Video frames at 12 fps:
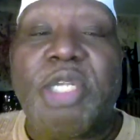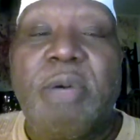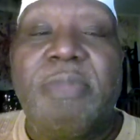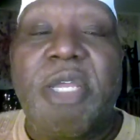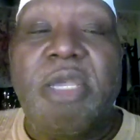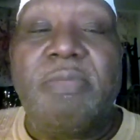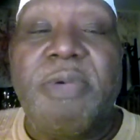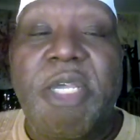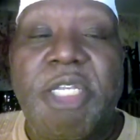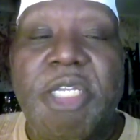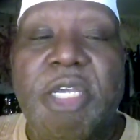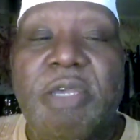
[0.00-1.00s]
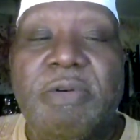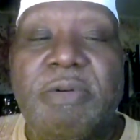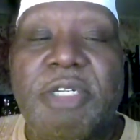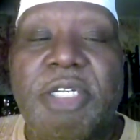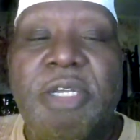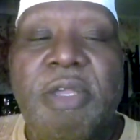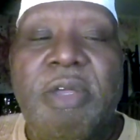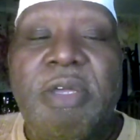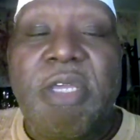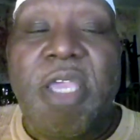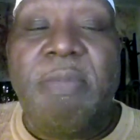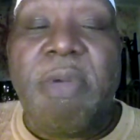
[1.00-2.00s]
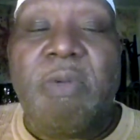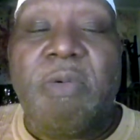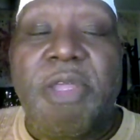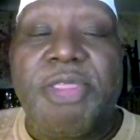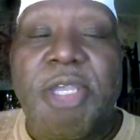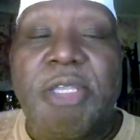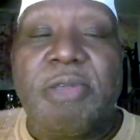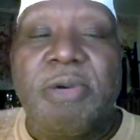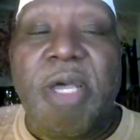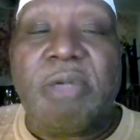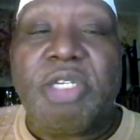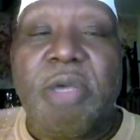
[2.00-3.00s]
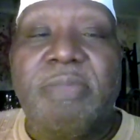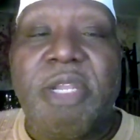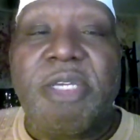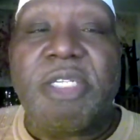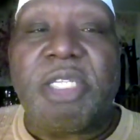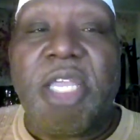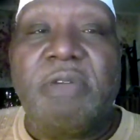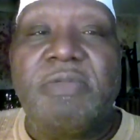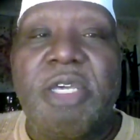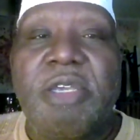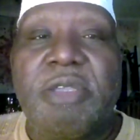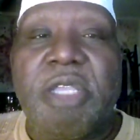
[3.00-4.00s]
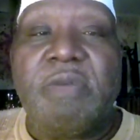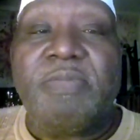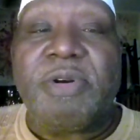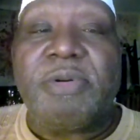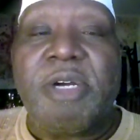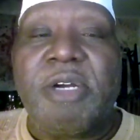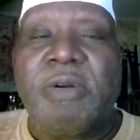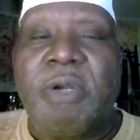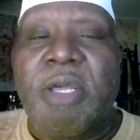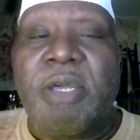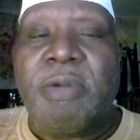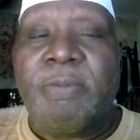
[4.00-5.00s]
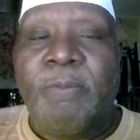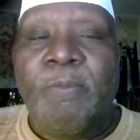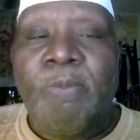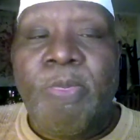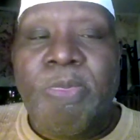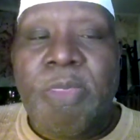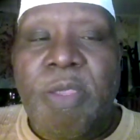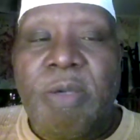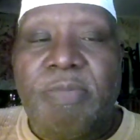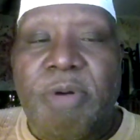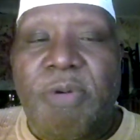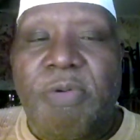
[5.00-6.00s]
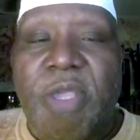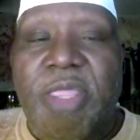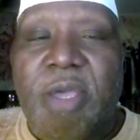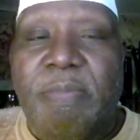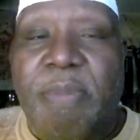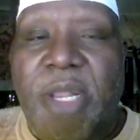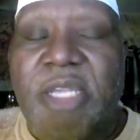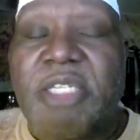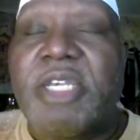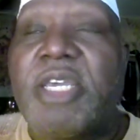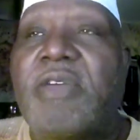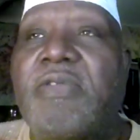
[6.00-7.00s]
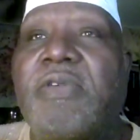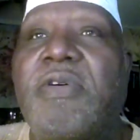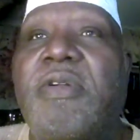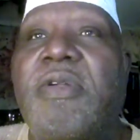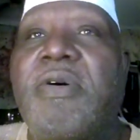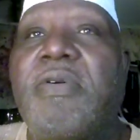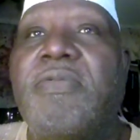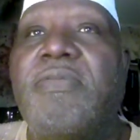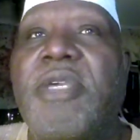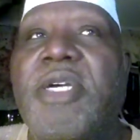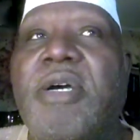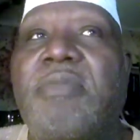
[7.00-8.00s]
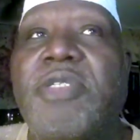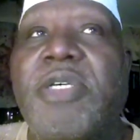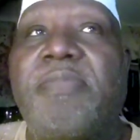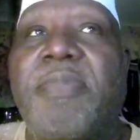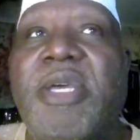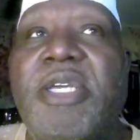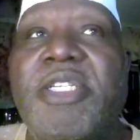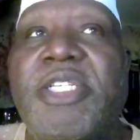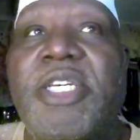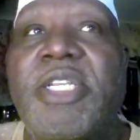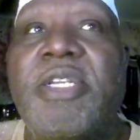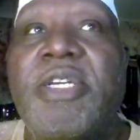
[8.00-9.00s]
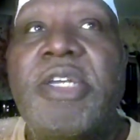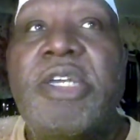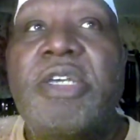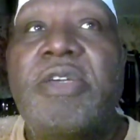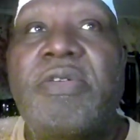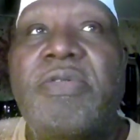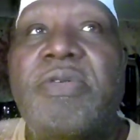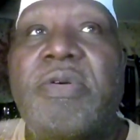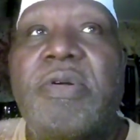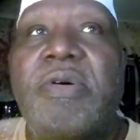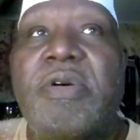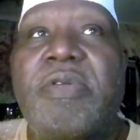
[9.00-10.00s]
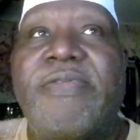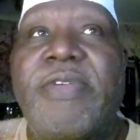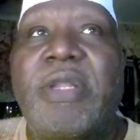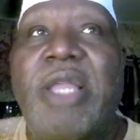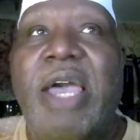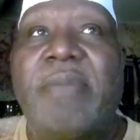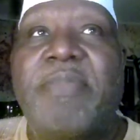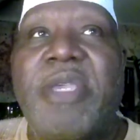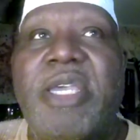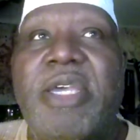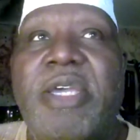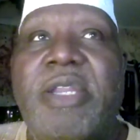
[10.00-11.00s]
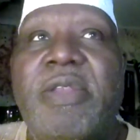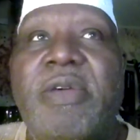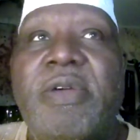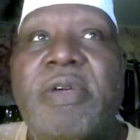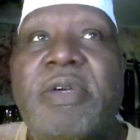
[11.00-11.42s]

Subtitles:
But when the place that you call home becomes a place that you no longer feel happy in, and you're feeling like if you're the person who's there visiting, it's time to tell people to get out.